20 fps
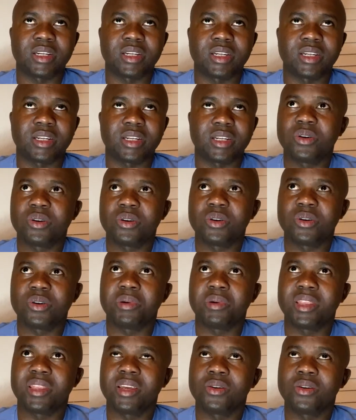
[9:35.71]
don't remember
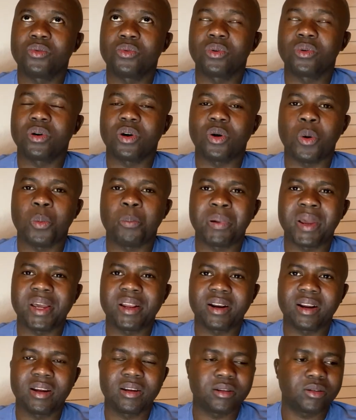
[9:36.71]
the
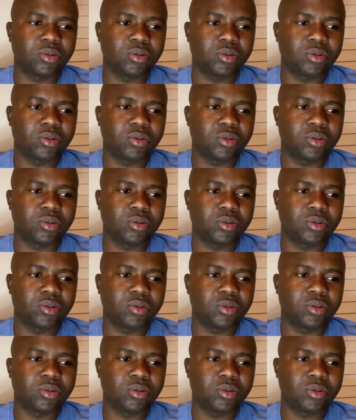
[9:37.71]
Opera.